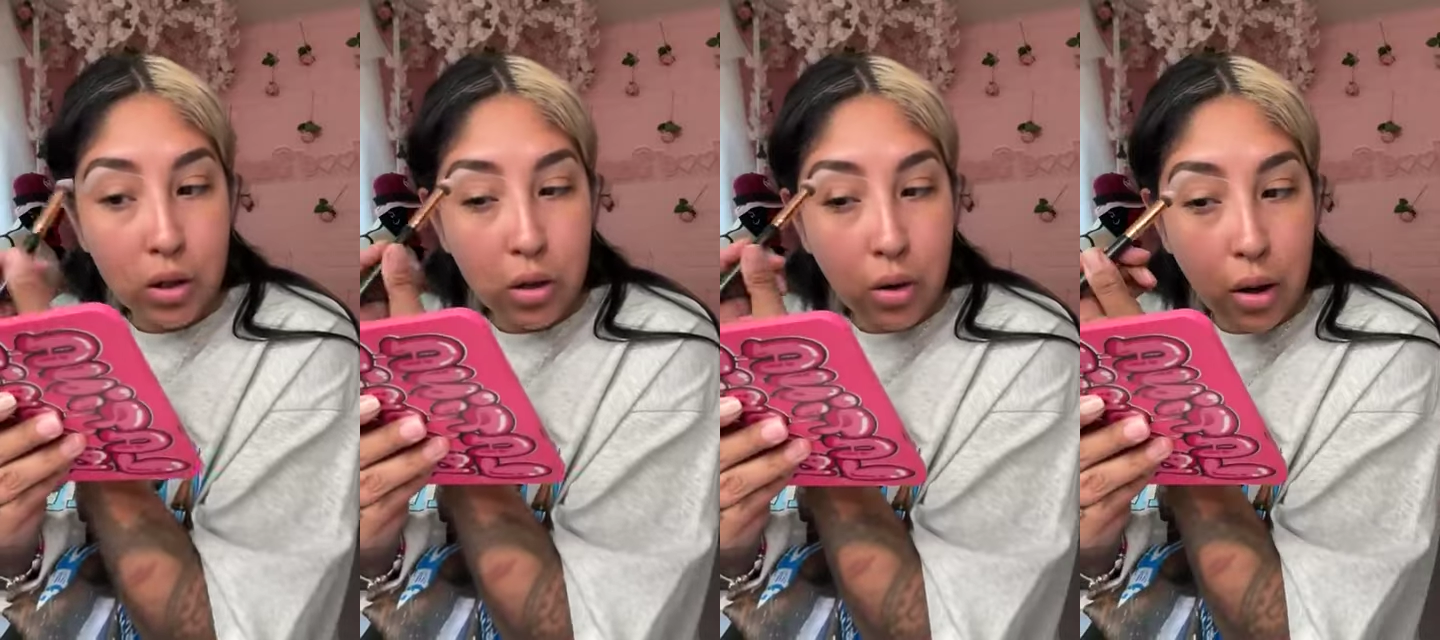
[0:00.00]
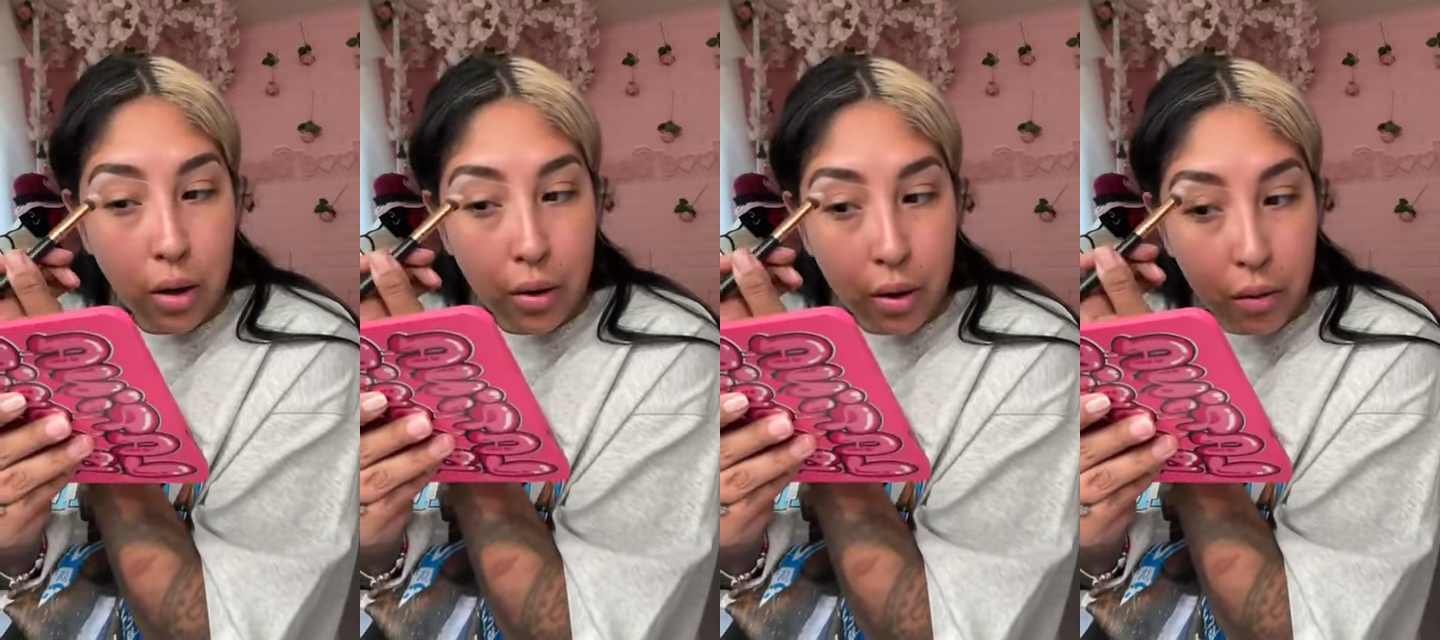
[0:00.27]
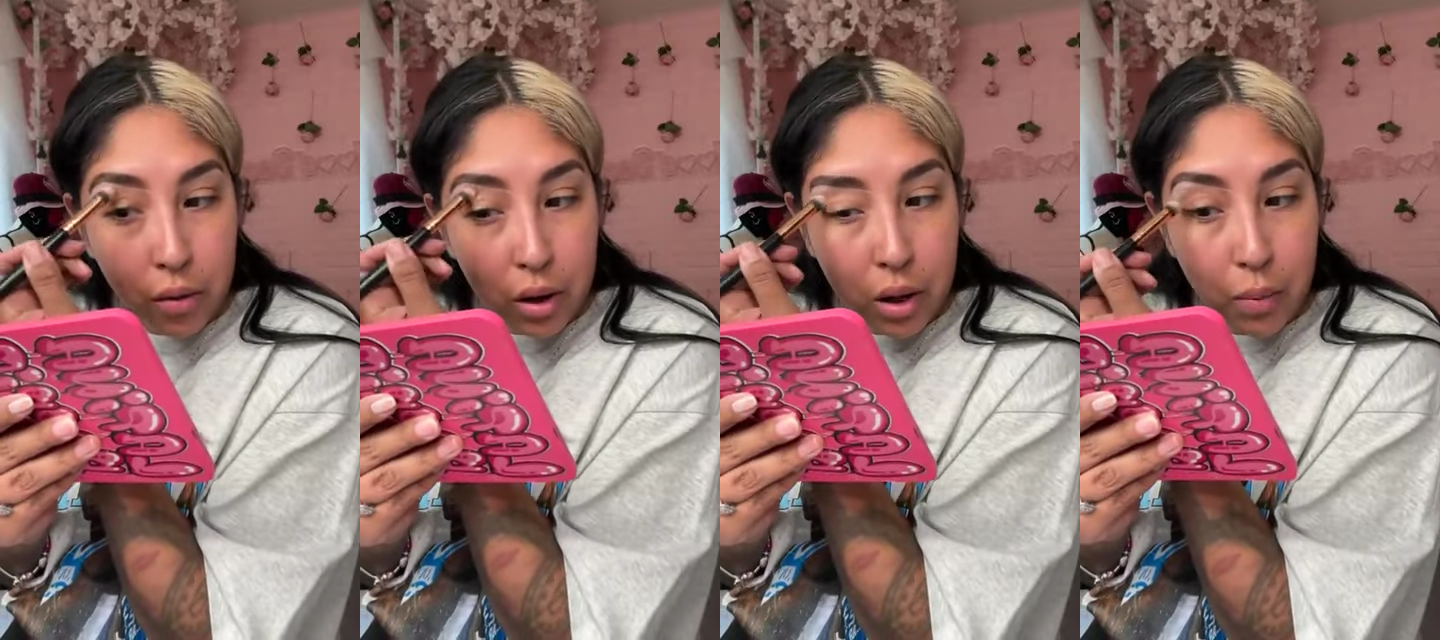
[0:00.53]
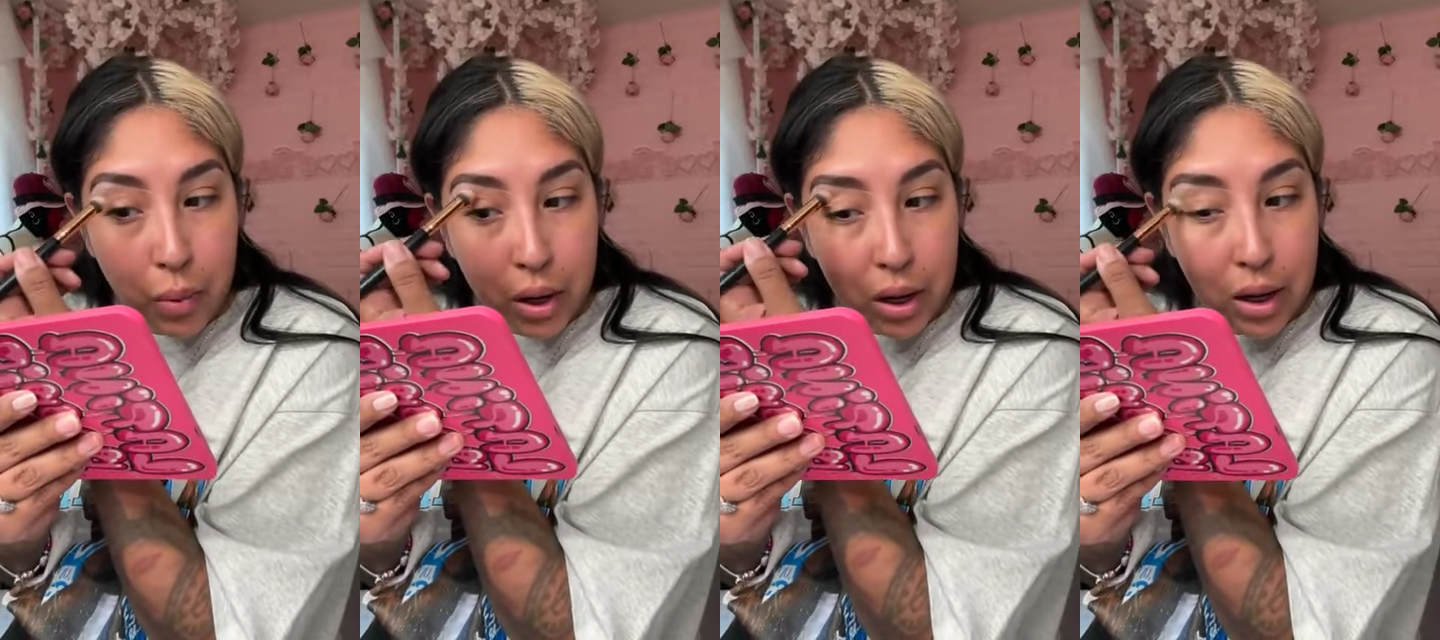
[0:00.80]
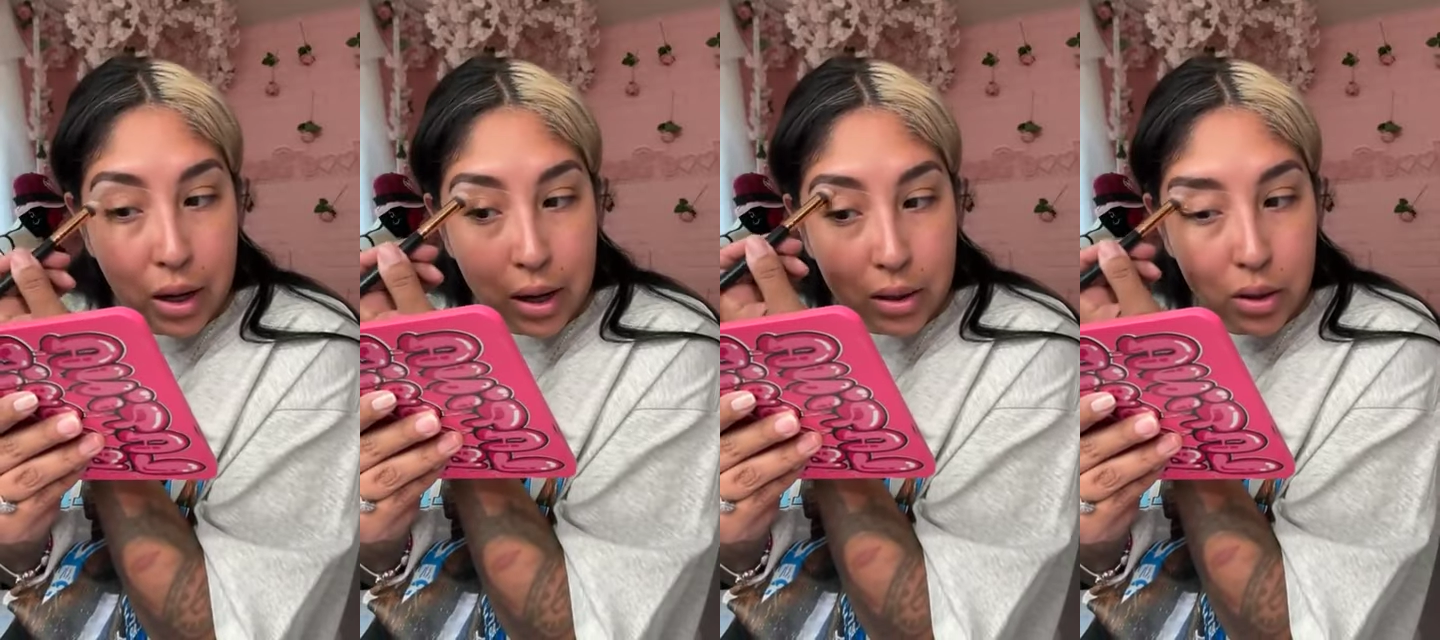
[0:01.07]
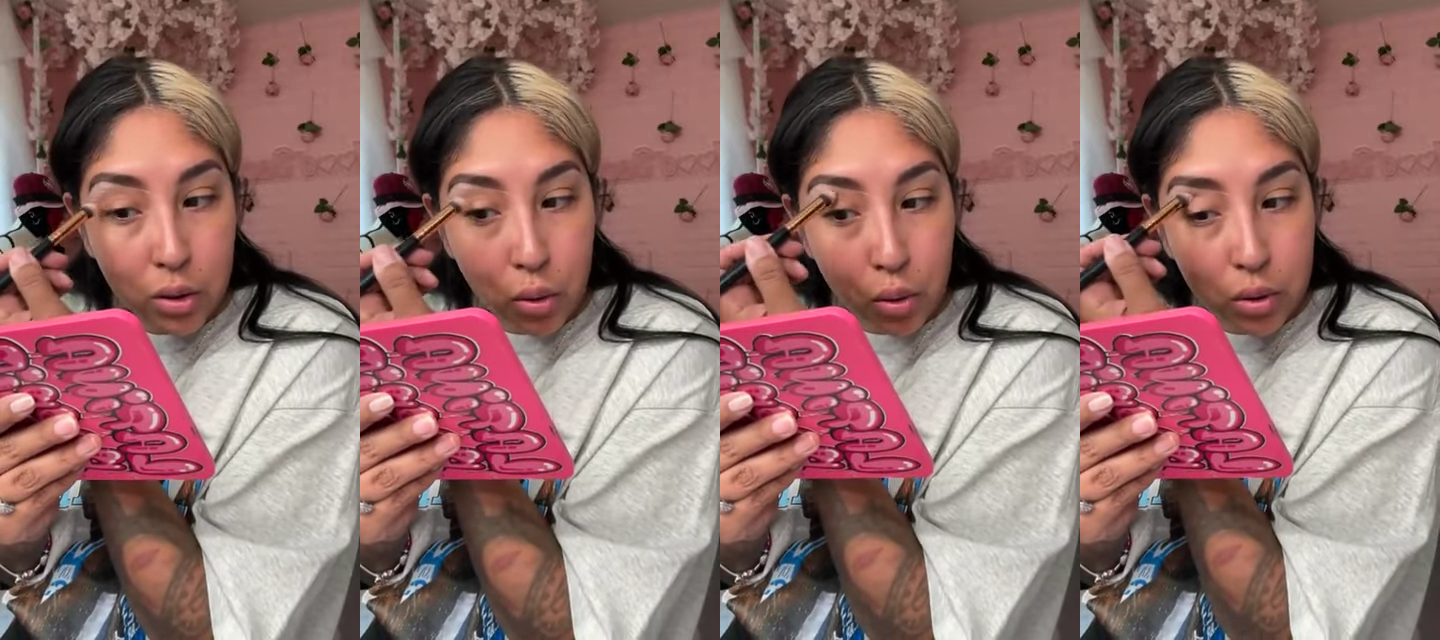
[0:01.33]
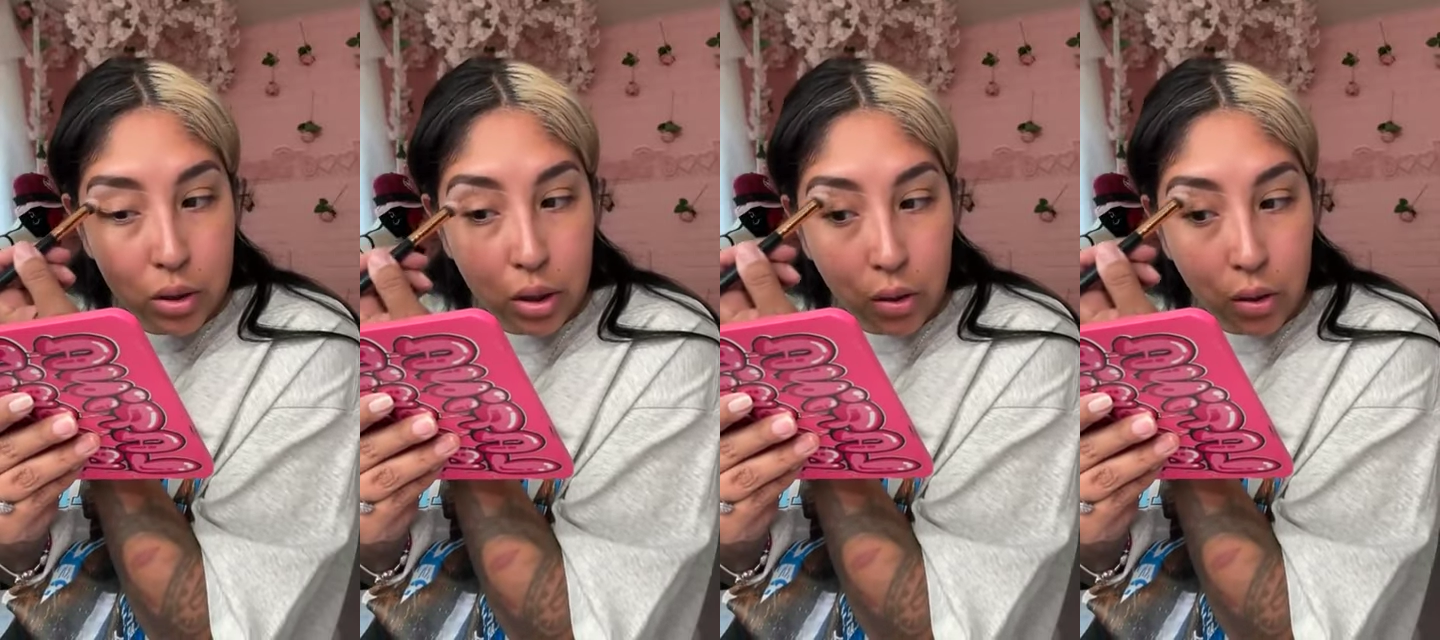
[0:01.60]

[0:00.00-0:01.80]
because you know how they're really picky at schools.